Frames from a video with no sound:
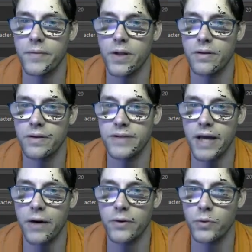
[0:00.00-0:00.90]
this
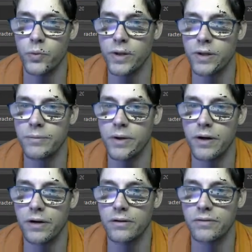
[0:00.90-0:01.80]
outer rim
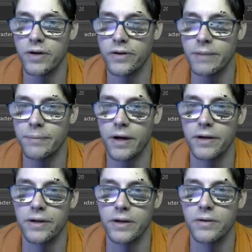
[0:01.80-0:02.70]
of our knee pad
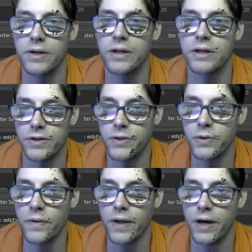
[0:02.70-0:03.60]
here. To
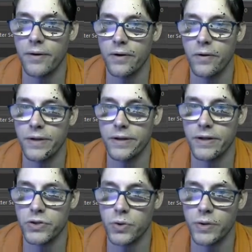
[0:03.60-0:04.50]
do that, I'm going to hold down the
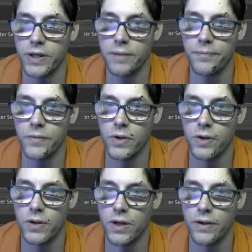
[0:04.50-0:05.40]
Control key,
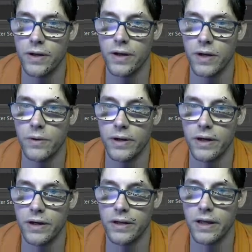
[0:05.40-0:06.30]
and then I will
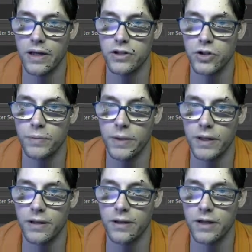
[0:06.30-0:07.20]
cut an edge loop
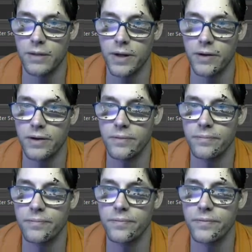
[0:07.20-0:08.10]
in about here.
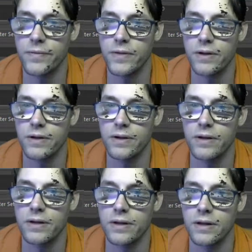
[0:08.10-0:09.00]

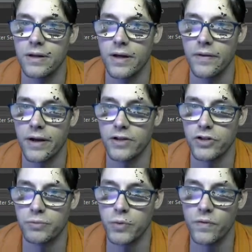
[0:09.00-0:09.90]
And then I can
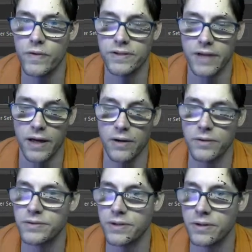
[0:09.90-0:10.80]
just move this
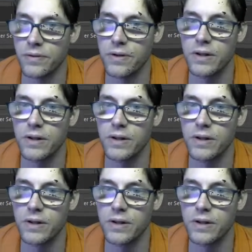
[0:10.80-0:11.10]
out. So